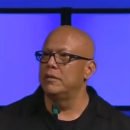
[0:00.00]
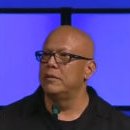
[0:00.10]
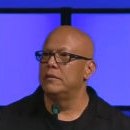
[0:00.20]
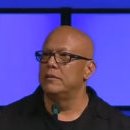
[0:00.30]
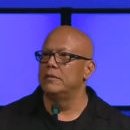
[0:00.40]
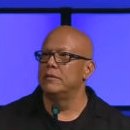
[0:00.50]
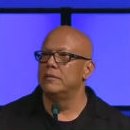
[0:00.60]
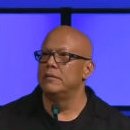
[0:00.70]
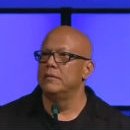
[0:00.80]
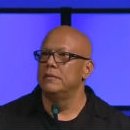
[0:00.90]

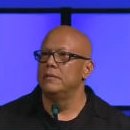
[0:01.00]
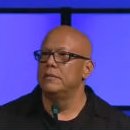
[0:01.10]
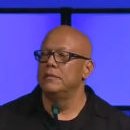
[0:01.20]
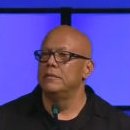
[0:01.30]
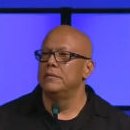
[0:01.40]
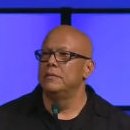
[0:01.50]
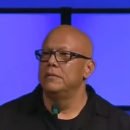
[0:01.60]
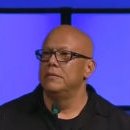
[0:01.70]
No one is speaking in this clip.